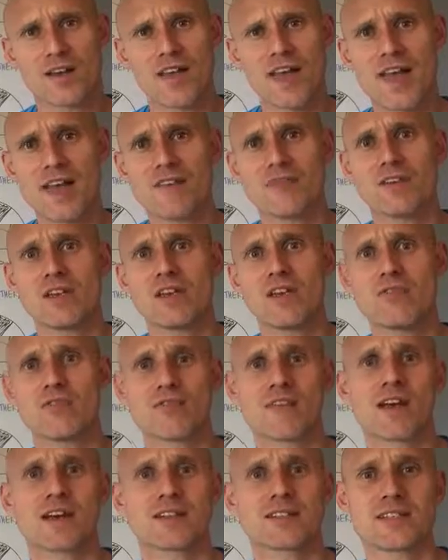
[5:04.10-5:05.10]
heavy,
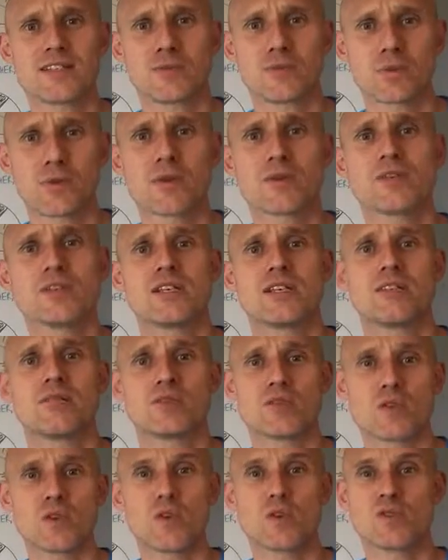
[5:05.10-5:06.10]
fatty protein
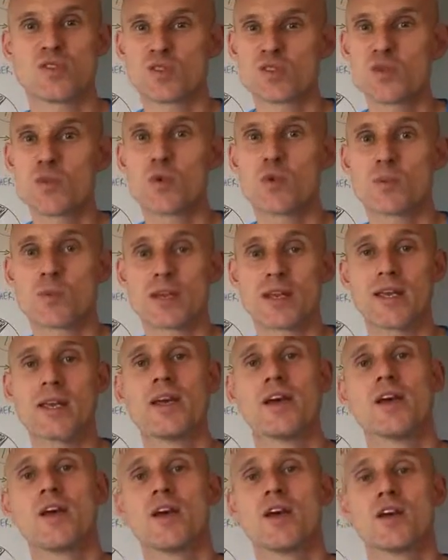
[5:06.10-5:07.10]
foods.
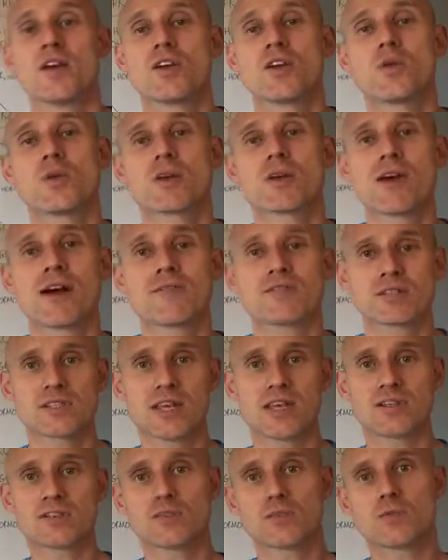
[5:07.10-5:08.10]
Normally, you would
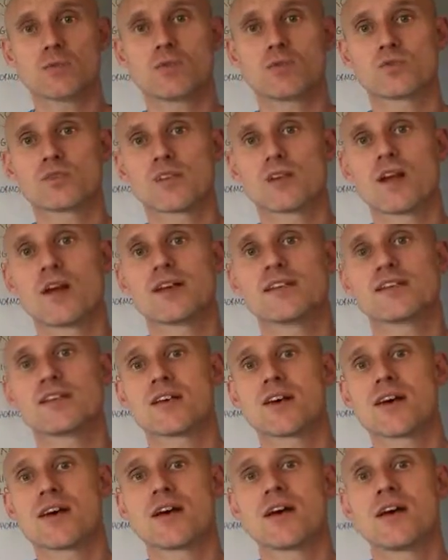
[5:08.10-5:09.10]
gravitate towards
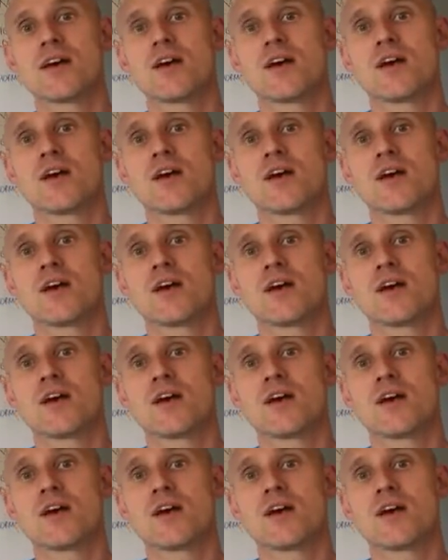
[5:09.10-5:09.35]
lighter,